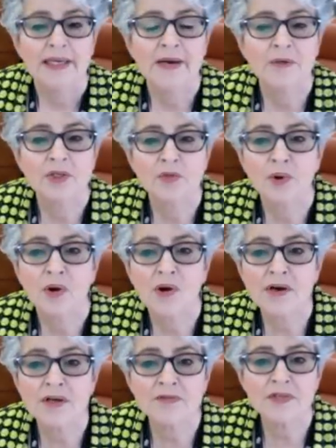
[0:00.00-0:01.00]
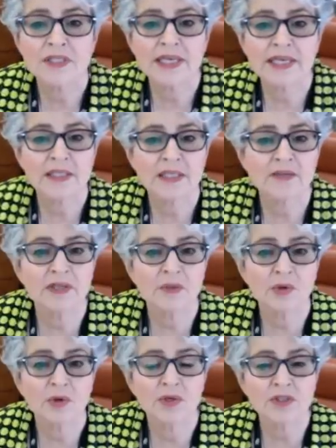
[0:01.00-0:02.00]
Now, as part of this activity,
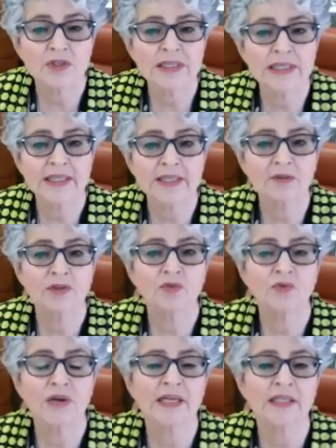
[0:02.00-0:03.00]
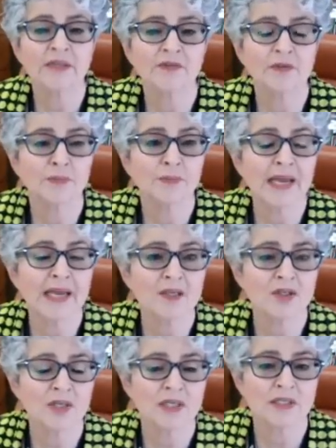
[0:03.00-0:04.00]
we're also going to hear directly from
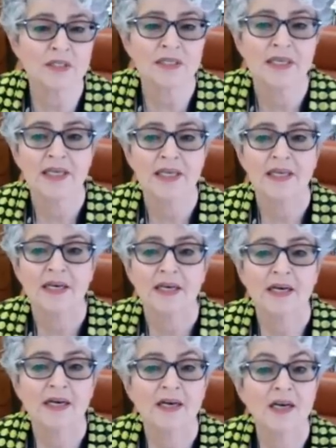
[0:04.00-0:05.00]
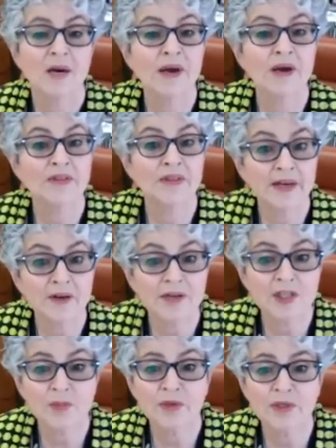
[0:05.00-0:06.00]
patients uh, about their
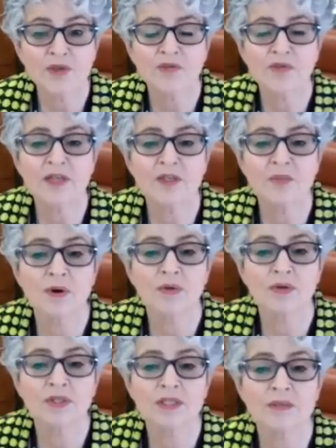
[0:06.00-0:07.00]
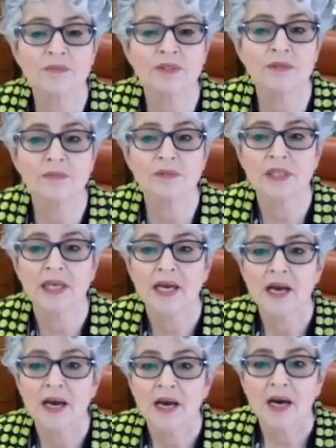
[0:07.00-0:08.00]
experience with vasomotor symptoms.
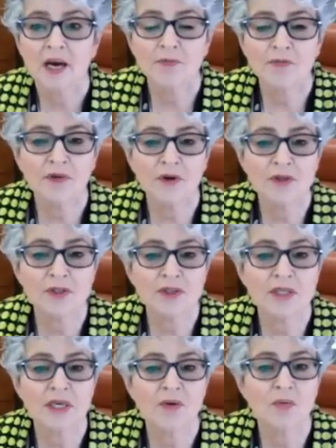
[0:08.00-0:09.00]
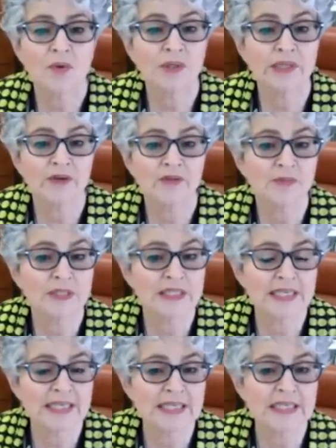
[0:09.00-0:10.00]
Up first, uh, we will hear from
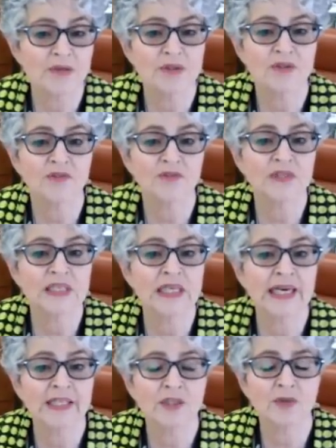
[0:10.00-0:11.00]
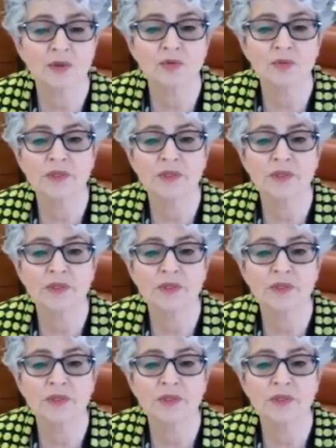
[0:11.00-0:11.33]
Cindy, who's a 59 year old